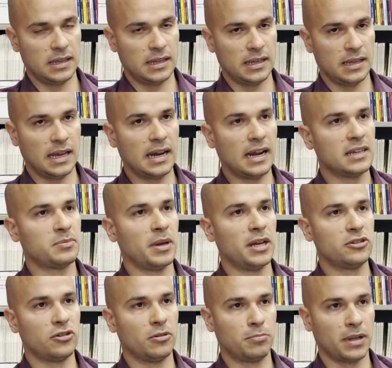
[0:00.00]
it has
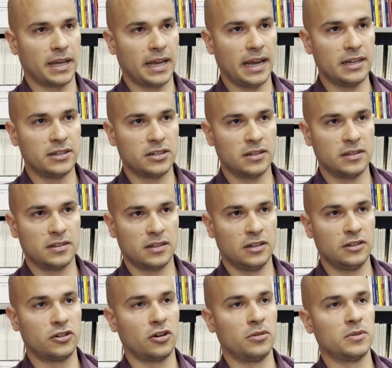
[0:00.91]
major implications
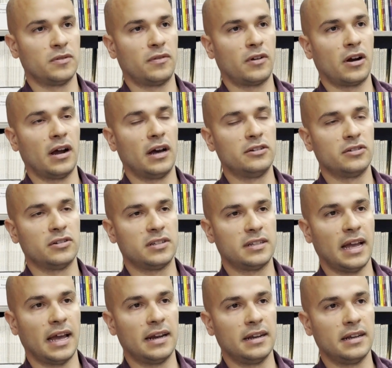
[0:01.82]
in terms of our
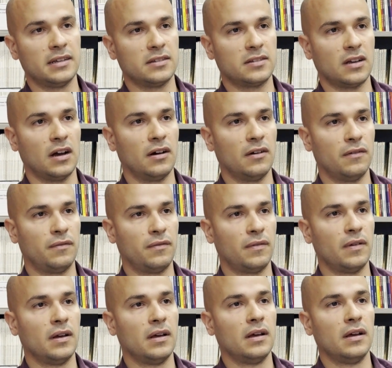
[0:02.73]
understandings of
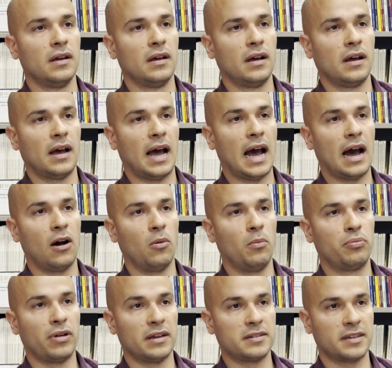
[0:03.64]
how
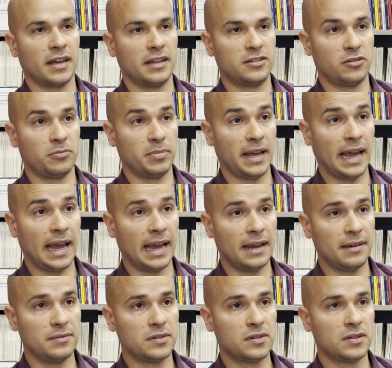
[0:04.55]
breast cancer
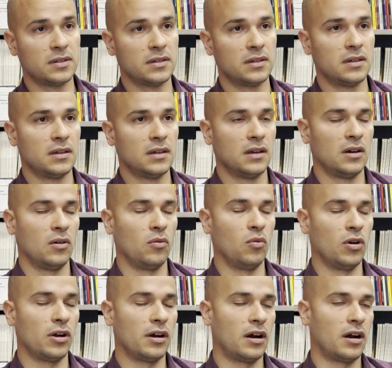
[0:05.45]
behaves,
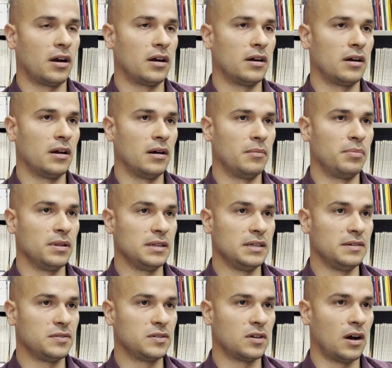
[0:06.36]
what our
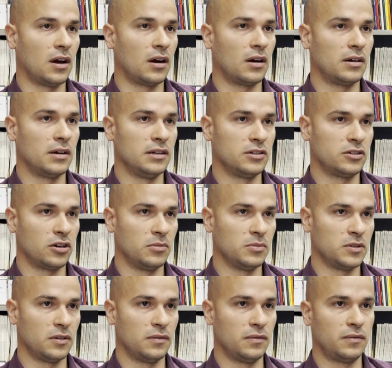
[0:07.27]
beliefs are in
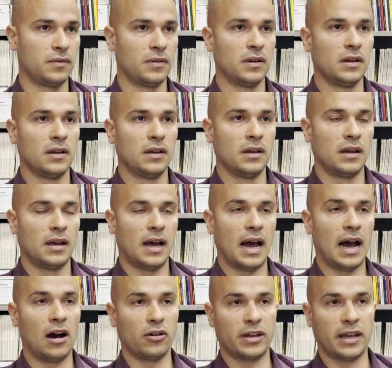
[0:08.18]
terms of
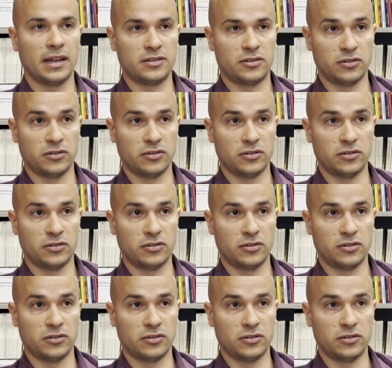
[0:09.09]
how cancer